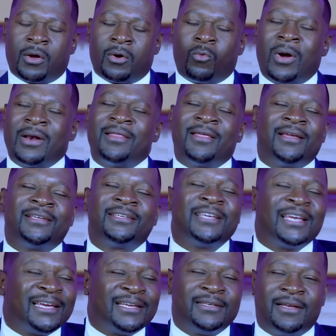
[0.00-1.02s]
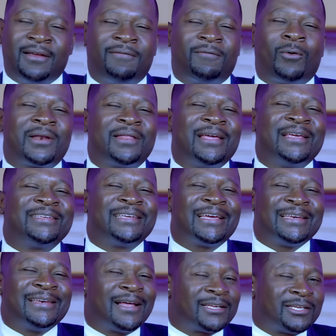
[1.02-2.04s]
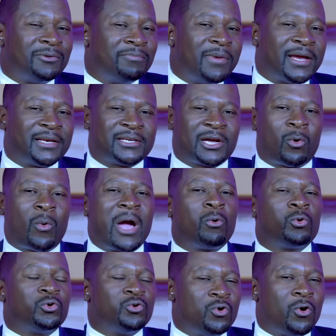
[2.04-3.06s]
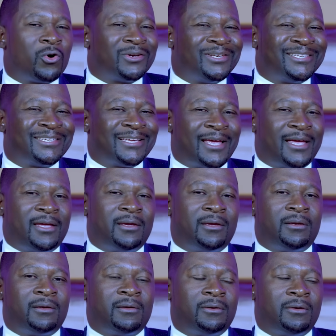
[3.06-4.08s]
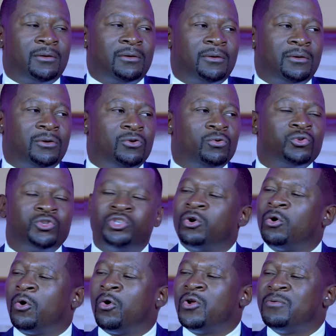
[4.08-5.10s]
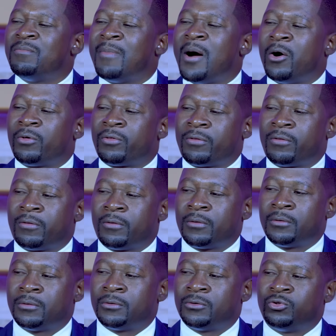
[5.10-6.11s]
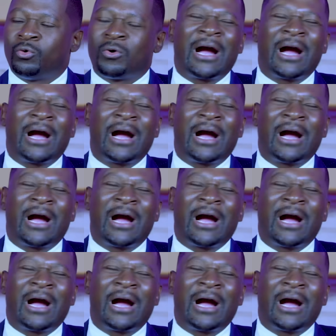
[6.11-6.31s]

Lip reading: What they said, if what they said doesn't matter, why would God say, use your own mouth to